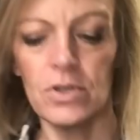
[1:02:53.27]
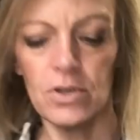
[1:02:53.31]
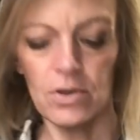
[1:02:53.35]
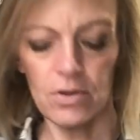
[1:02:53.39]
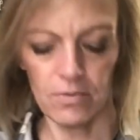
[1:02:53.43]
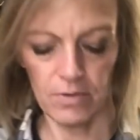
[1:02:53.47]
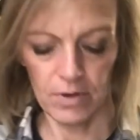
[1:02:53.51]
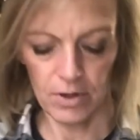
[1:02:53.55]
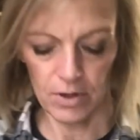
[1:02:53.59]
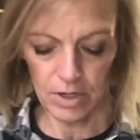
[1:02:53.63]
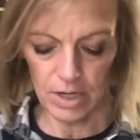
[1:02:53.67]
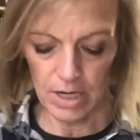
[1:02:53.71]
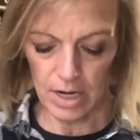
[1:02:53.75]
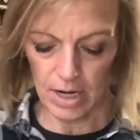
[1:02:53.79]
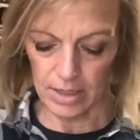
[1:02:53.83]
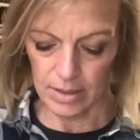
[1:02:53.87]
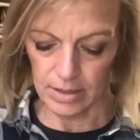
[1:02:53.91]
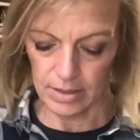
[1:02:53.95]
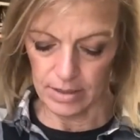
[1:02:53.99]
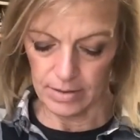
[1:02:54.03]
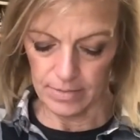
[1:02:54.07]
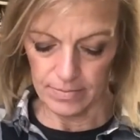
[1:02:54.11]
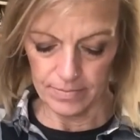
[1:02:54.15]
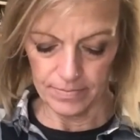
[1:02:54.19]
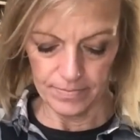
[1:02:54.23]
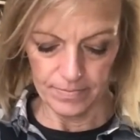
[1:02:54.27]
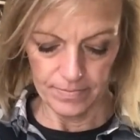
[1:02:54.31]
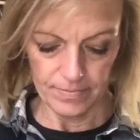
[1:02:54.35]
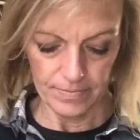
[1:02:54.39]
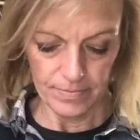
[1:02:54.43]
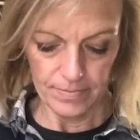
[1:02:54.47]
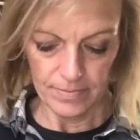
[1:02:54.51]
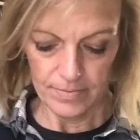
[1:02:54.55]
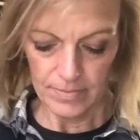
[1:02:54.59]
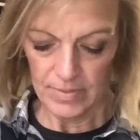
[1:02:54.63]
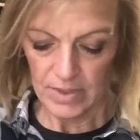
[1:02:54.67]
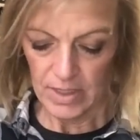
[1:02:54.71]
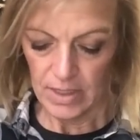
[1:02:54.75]
Oh, very nice.
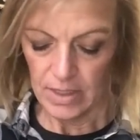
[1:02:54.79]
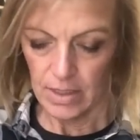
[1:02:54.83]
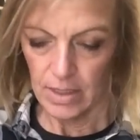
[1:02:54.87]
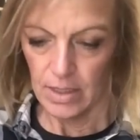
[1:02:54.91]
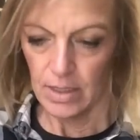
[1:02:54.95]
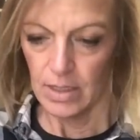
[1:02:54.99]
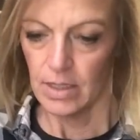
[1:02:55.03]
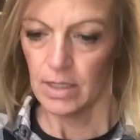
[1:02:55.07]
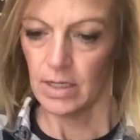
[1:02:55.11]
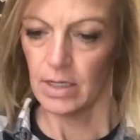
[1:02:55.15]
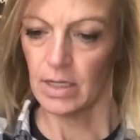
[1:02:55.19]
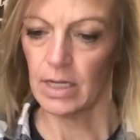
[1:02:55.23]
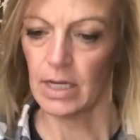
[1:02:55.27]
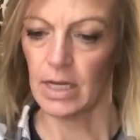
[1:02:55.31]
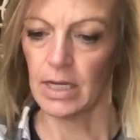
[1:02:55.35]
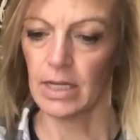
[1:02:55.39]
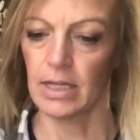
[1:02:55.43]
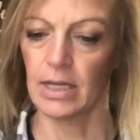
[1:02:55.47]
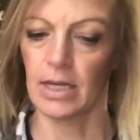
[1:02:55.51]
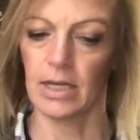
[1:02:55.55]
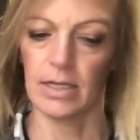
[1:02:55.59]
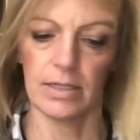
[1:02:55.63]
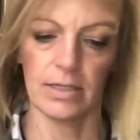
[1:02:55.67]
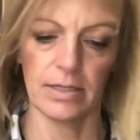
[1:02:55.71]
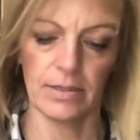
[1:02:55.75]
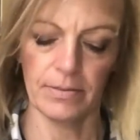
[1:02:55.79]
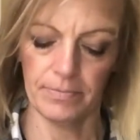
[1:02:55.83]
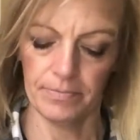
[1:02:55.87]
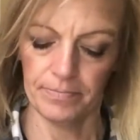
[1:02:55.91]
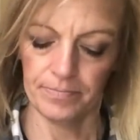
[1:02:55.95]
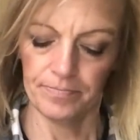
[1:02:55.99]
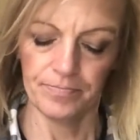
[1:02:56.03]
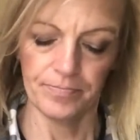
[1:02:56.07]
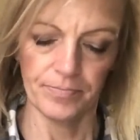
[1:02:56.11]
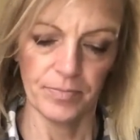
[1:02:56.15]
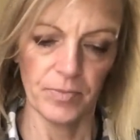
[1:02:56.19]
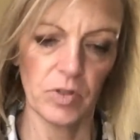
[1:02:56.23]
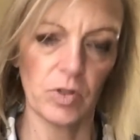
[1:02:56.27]
I like that.
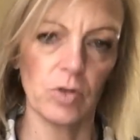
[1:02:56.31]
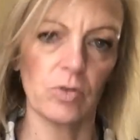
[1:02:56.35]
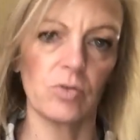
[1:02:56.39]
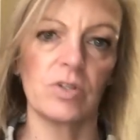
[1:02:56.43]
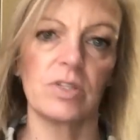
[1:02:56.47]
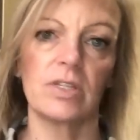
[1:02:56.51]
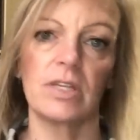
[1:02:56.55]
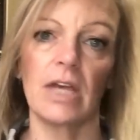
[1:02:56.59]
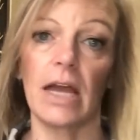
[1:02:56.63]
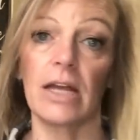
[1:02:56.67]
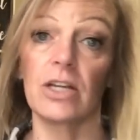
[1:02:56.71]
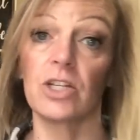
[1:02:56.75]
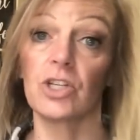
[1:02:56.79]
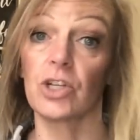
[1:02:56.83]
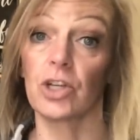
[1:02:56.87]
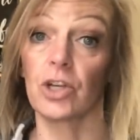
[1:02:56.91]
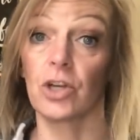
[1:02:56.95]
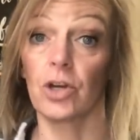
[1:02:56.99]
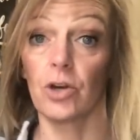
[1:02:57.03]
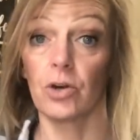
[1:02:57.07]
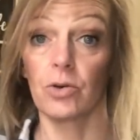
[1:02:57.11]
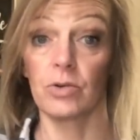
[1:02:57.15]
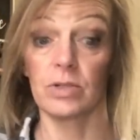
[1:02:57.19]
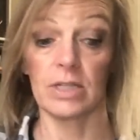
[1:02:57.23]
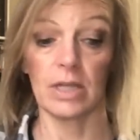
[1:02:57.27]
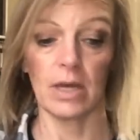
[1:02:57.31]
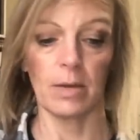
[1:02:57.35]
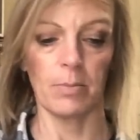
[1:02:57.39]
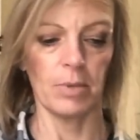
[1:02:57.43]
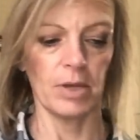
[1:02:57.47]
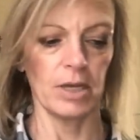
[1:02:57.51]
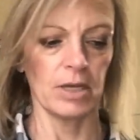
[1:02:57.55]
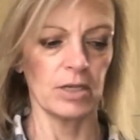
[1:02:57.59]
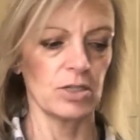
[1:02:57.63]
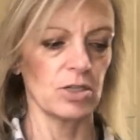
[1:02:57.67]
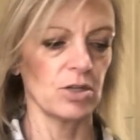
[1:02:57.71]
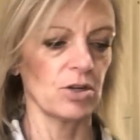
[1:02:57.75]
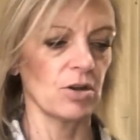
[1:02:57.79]
So sashiko is that
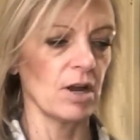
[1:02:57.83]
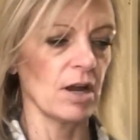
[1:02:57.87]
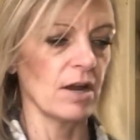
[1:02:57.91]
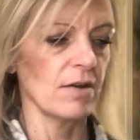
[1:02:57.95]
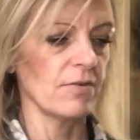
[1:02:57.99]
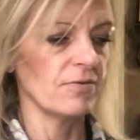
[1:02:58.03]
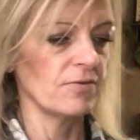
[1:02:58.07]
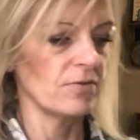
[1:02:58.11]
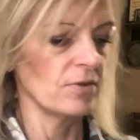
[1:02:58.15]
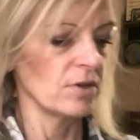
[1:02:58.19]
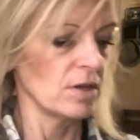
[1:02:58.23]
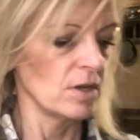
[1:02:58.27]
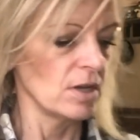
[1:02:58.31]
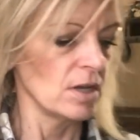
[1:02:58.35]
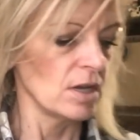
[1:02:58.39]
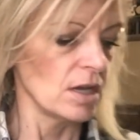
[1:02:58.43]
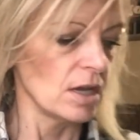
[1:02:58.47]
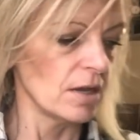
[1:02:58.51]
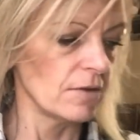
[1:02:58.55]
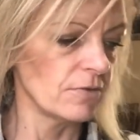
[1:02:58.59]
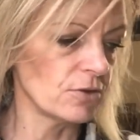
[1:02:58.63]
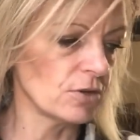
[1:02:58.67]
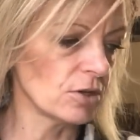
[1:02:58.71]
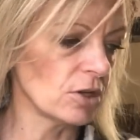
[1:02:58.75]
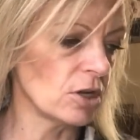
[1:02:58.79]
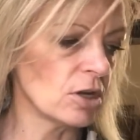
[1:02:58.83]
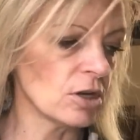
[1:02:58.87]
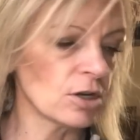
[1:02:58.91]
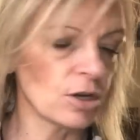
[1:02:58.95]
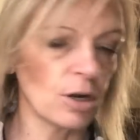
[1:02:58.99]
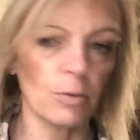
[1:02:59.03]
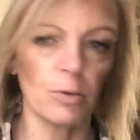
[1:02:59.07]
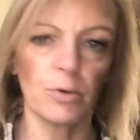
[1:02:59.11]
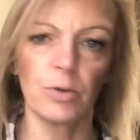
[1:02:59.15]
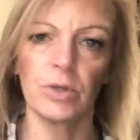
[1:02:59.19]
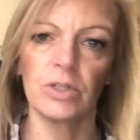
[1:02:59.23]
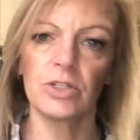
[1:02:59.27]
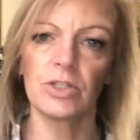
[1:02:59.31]
pantograph. If you're a long
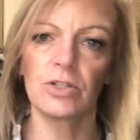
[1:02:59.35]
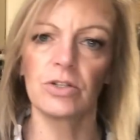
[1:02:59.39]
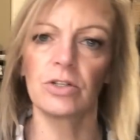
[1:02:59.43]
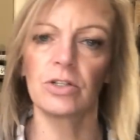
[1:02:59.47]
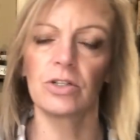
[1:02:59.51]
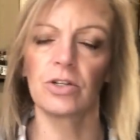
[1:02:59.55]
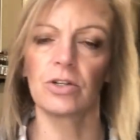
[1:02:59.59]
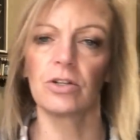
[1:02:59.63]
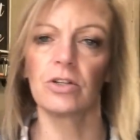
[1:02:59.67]
arm quilter and you're